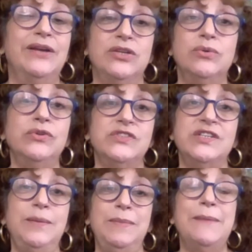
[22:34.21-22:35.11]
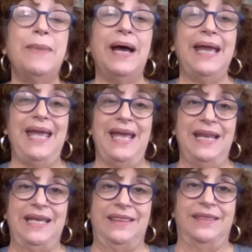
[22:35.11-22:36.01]
You will see me buy
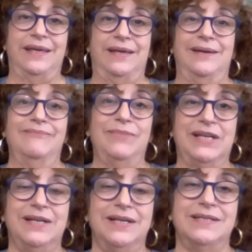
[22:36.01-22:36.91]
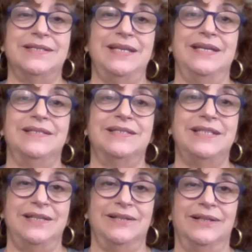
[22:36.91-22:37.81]
anything because it's
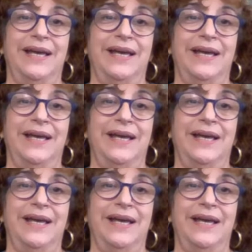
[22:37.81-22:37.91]
teal.